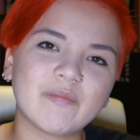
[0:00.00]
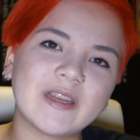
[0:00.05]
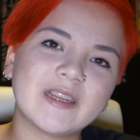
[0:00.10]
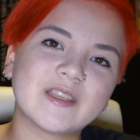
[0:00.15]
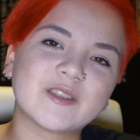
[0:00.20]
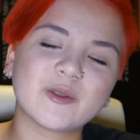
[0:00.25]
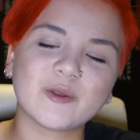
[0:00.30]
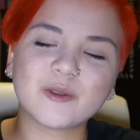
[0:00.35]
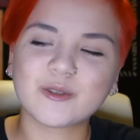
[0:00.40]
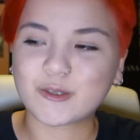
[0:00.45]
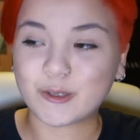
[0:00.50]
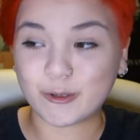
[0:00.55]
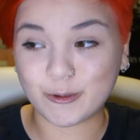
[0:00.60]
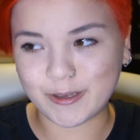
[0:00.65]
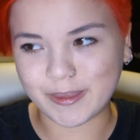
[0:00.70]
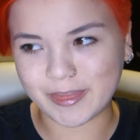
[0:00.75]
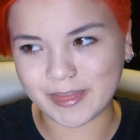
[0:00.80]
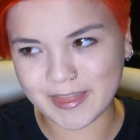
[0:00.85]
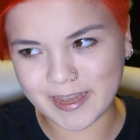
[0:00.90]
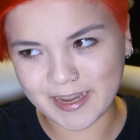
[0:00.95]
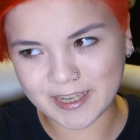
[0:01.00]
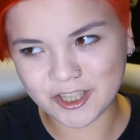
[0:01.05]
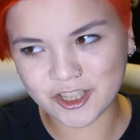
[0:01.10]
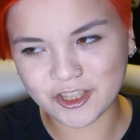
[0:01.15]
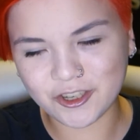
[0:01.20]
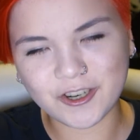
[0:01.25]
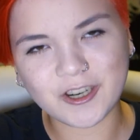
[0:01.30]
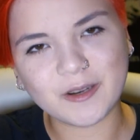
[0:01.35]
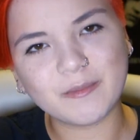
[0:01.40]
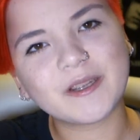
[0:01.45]
It's also in that
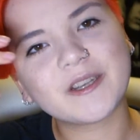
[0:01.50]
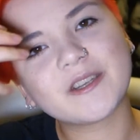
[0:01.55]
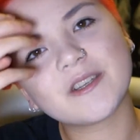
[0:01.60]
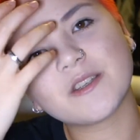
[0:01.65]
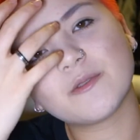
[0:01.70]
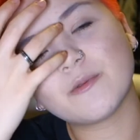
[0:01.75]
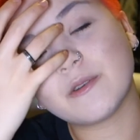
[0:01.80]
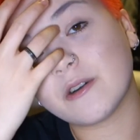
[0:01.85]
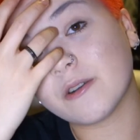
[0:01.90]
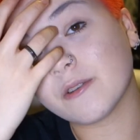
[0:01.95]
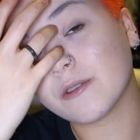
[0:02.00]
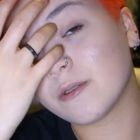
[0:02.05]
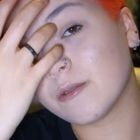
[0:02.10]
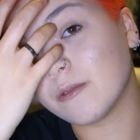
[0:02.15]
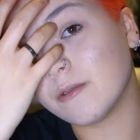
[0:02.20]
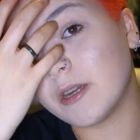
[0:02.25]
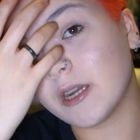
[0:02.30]
jar because we also